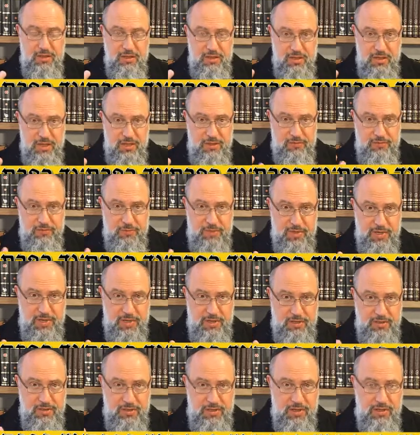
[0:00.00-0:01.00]
kaf,
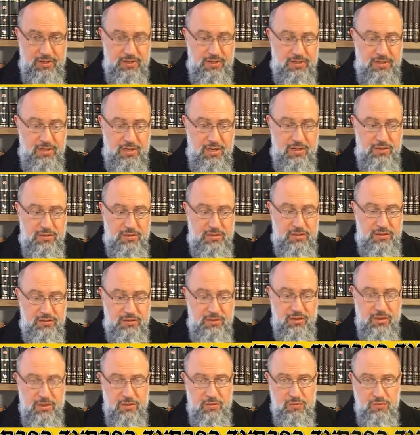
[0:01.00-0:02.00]
pe, resh, and
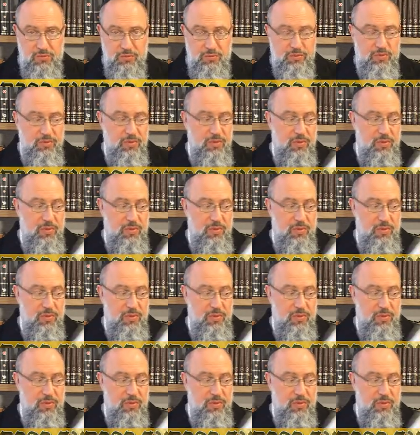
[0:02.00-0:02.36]
tau.